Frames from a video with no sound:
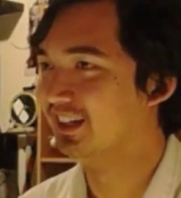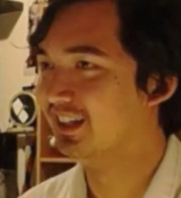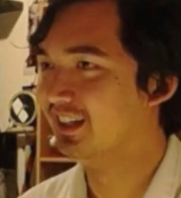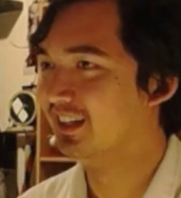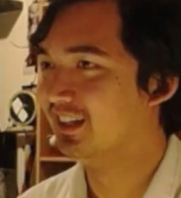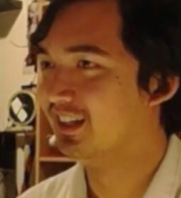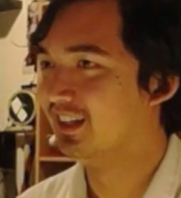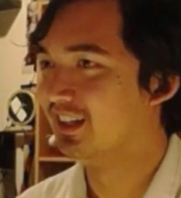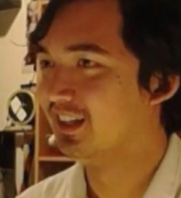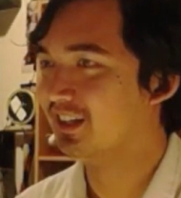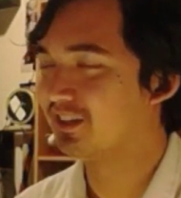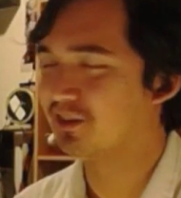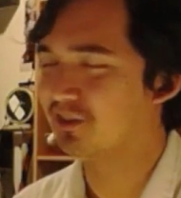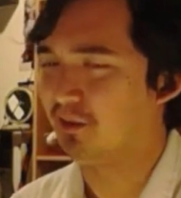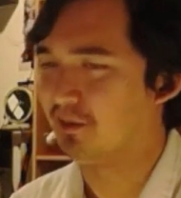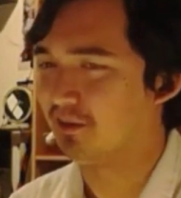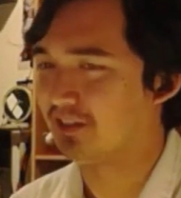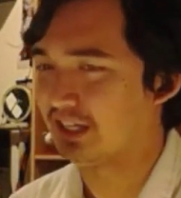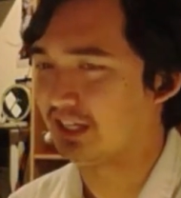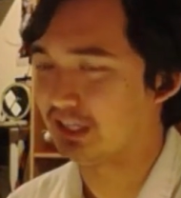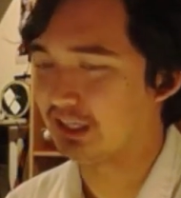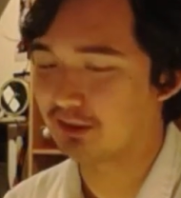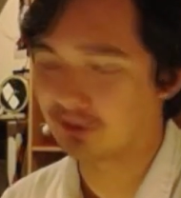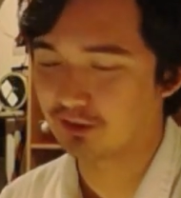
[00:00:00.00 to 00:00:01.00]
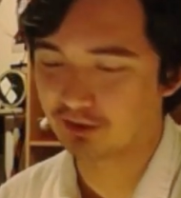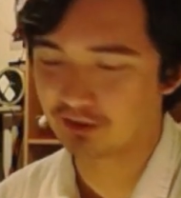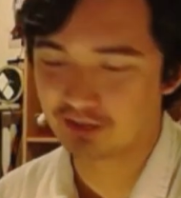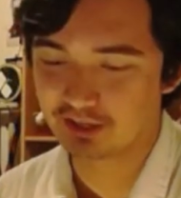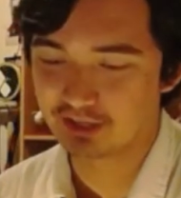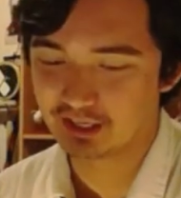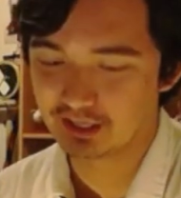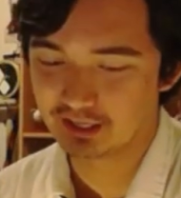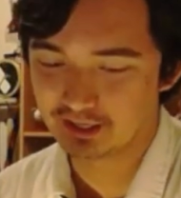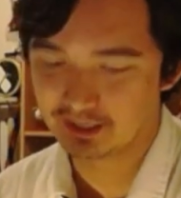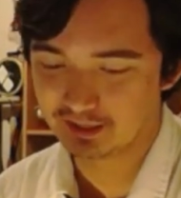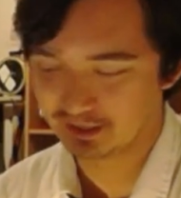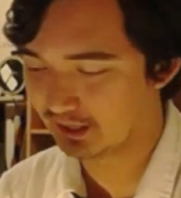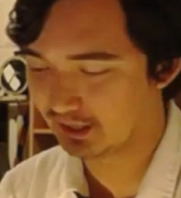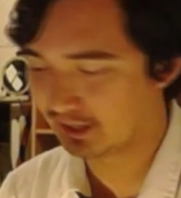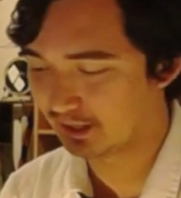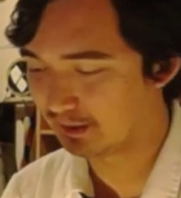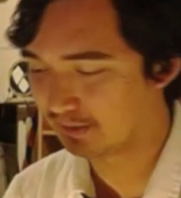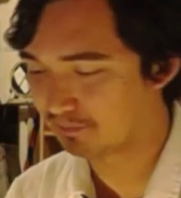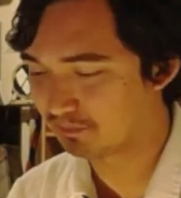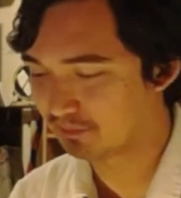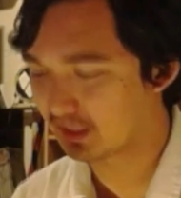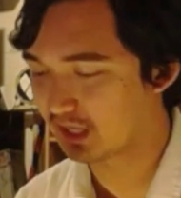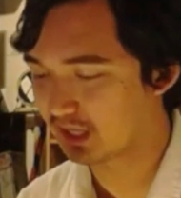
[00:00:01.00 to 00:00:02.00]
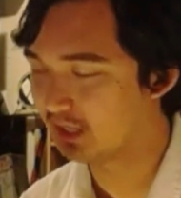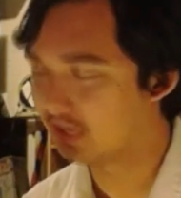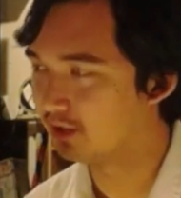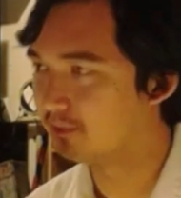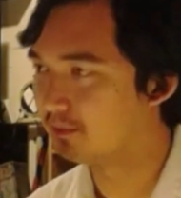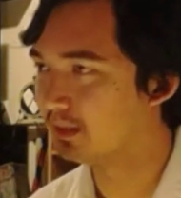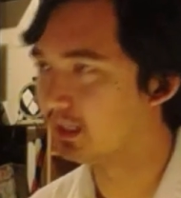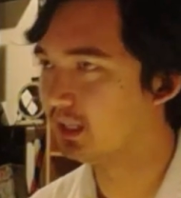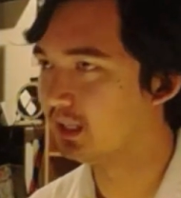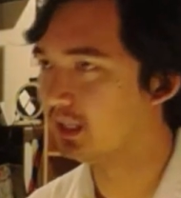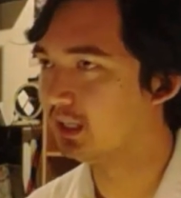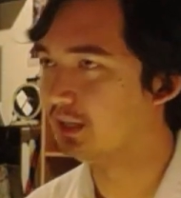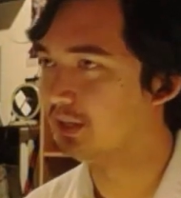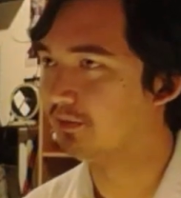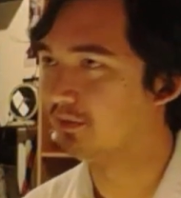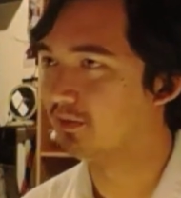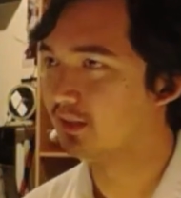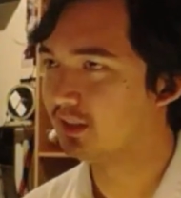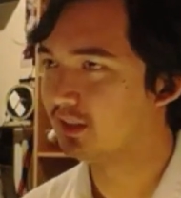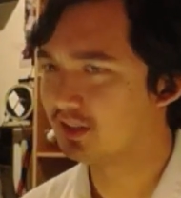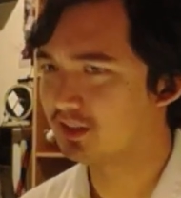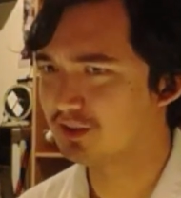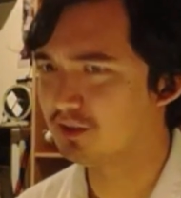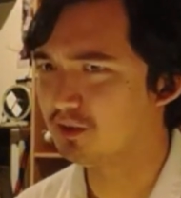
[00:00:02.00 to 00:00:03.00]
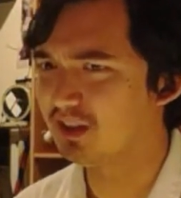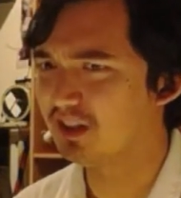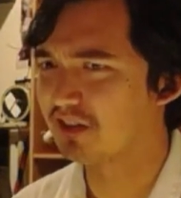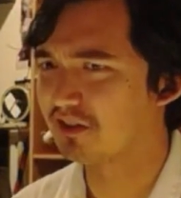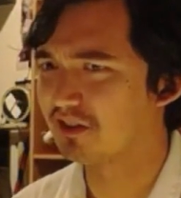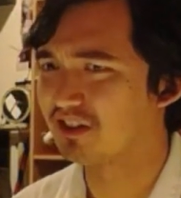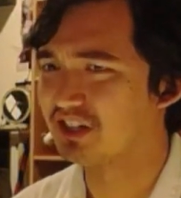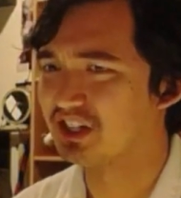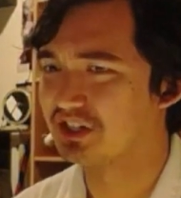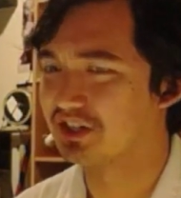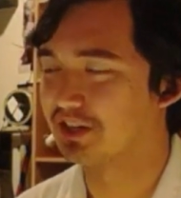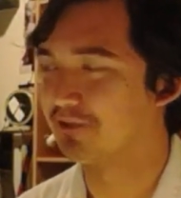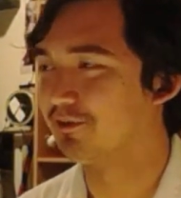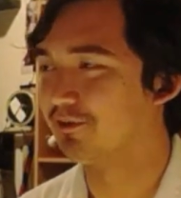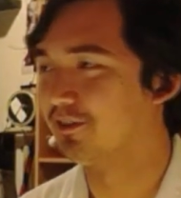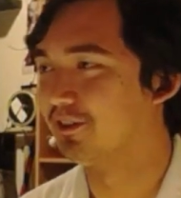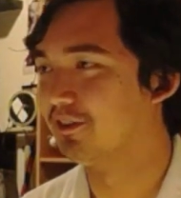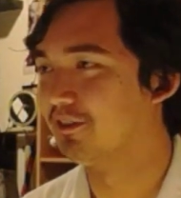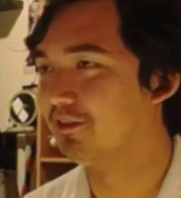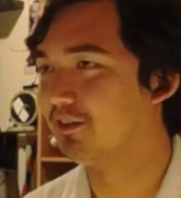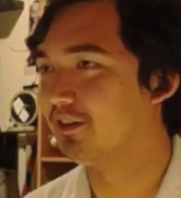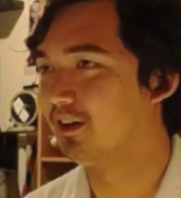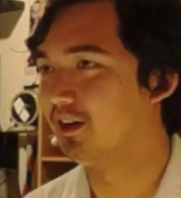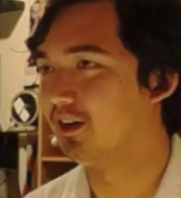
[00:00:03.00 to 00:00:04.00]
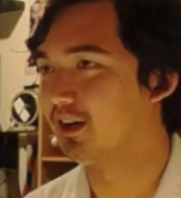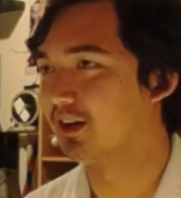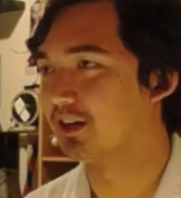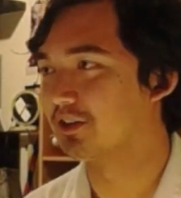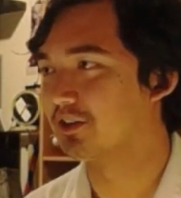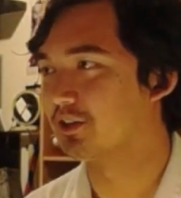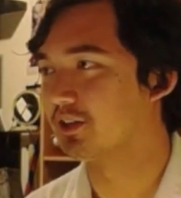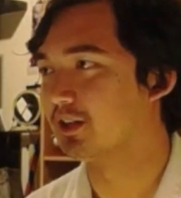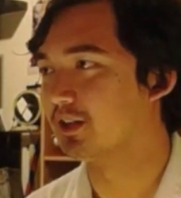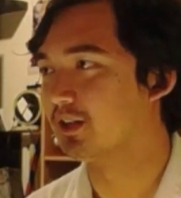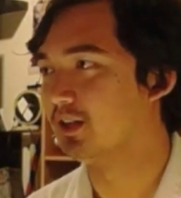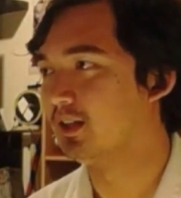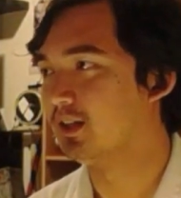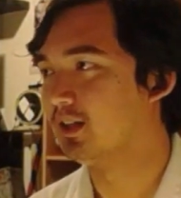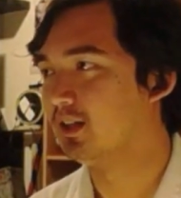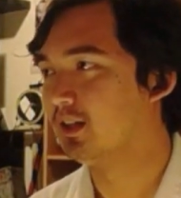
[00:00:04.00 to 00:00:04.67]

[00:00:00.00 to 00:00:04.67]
It's cool seeing Crona get a little bit of love. Soul Eater in general, honestly.